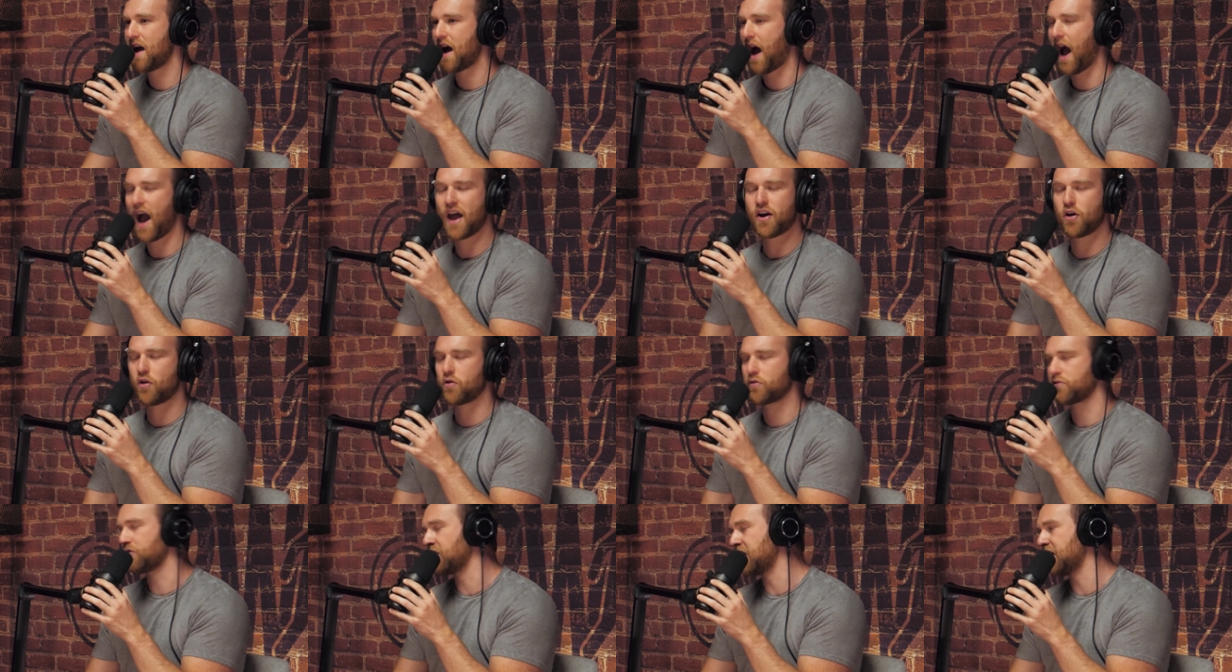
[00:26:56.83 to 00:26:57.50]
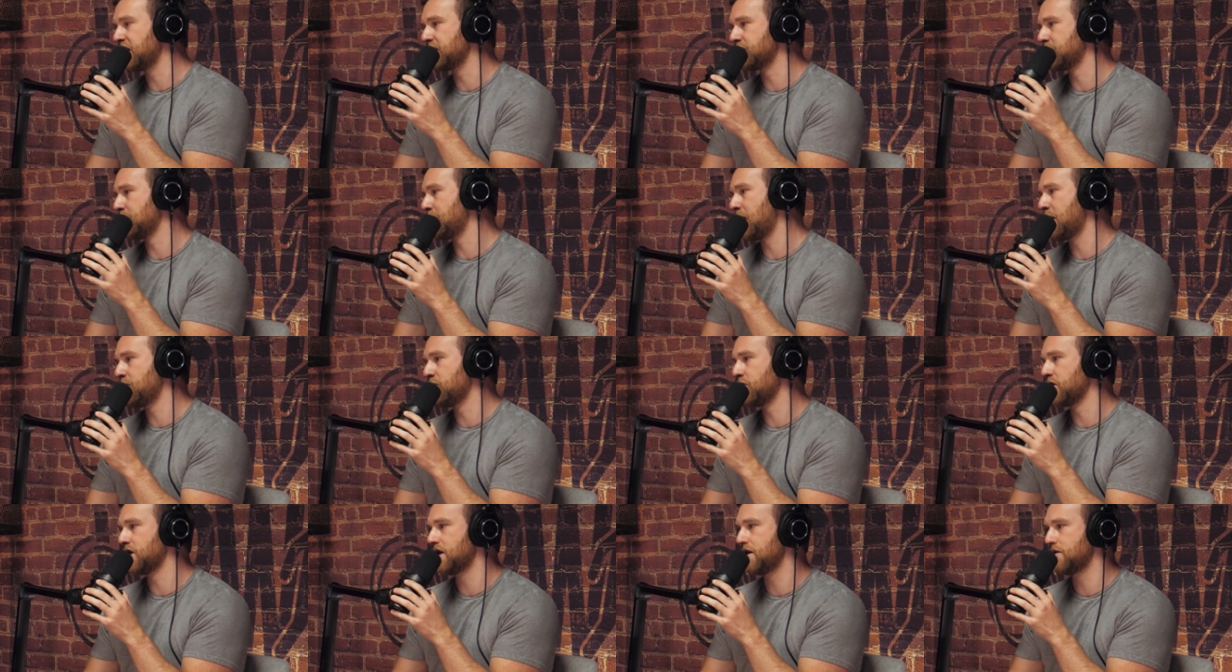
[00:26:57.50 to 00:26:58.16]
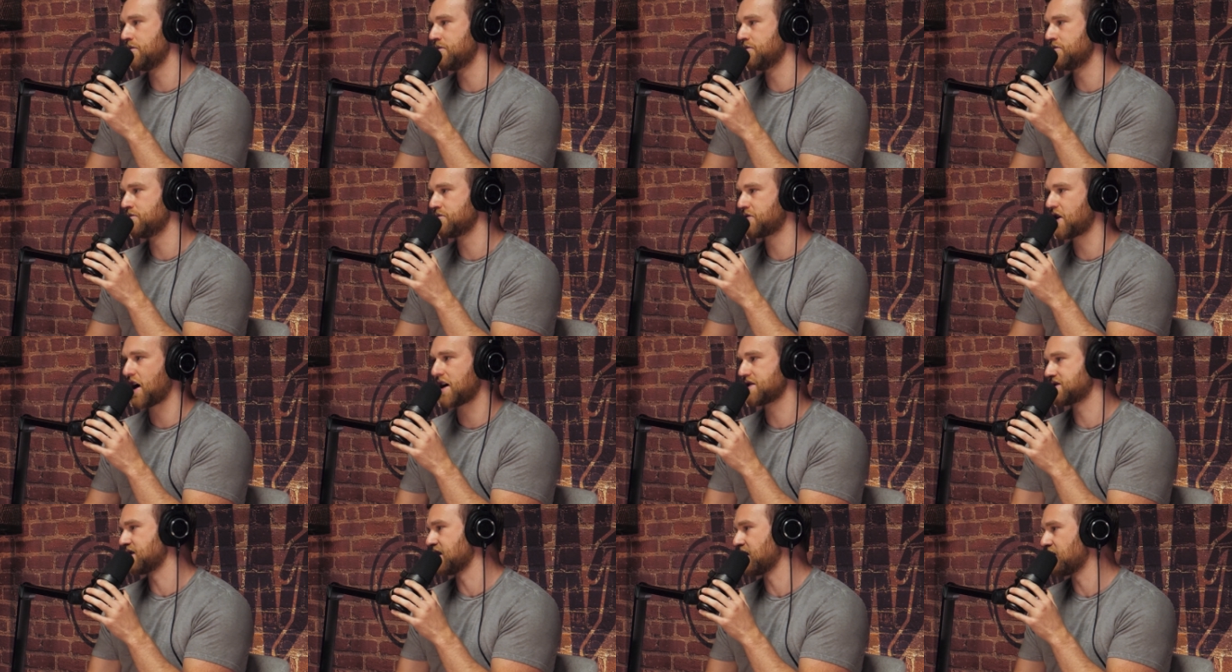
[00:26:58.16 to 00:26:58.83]
I don't really remember him
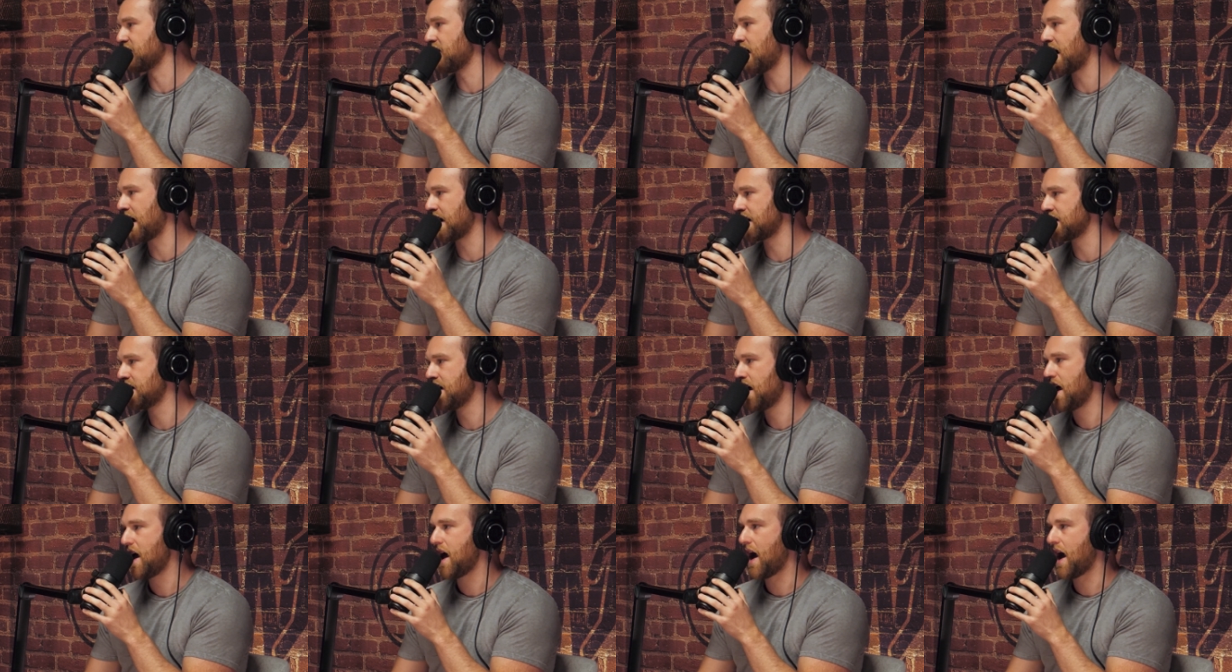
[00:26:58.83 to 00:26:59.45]
cussing a lot.